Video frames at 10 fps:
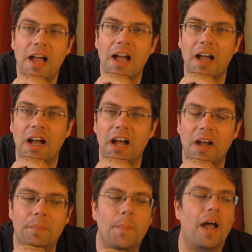
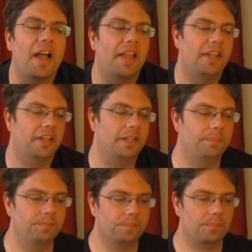I
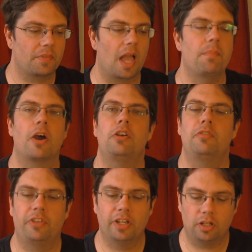bought a new
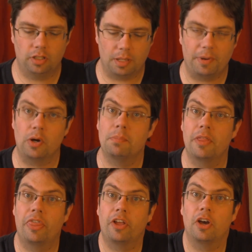vehicle about a
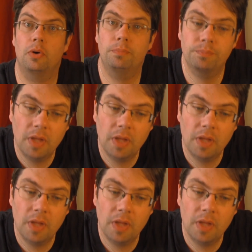month ago.